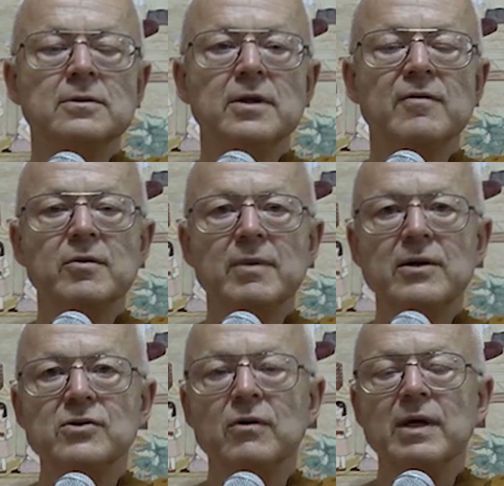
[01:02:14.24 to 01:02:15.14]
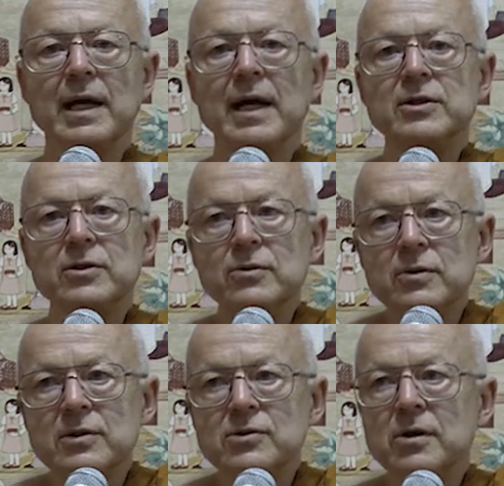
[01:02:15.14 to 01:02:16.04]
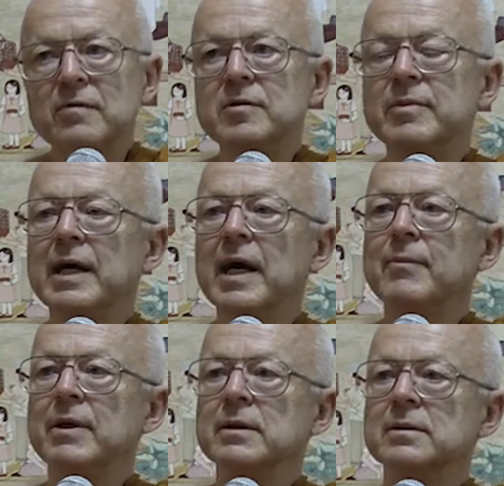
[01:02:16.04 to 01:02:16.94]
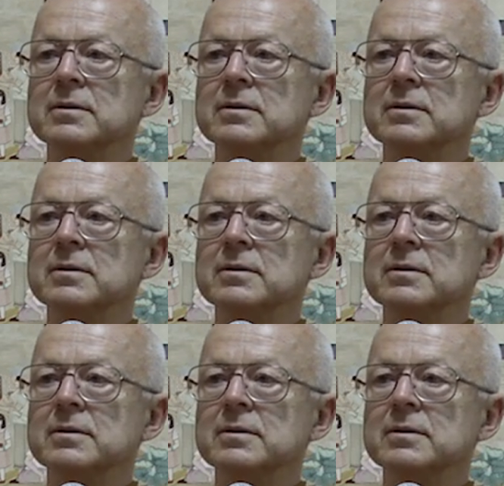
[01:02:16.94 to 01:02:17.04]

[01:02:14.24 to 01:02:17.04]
So you have to remind yourself, okay, I do deserve to be happy.